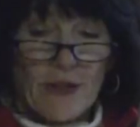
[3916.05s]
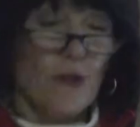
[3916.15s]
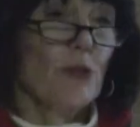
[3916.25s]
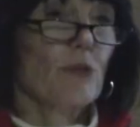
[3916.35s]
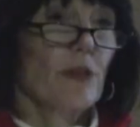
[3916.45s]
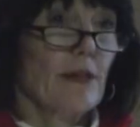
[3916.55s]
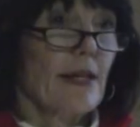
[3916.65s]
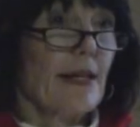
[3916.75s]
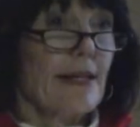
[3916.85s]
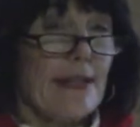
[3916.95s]
and those were
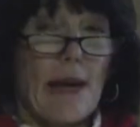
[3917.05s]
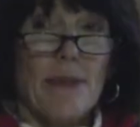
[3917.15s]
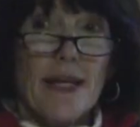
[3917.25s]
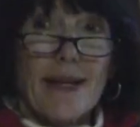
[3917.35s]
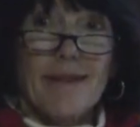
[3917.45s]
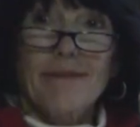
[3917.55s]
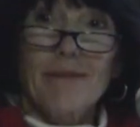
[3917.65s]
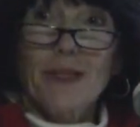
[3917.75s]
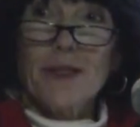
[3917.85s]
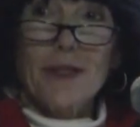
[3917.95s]
Dabinett,
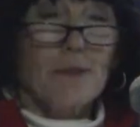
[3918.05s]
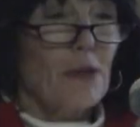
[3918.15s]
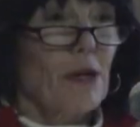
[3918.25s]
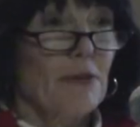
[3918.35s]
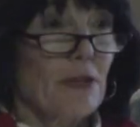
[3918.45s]
which uh, Paul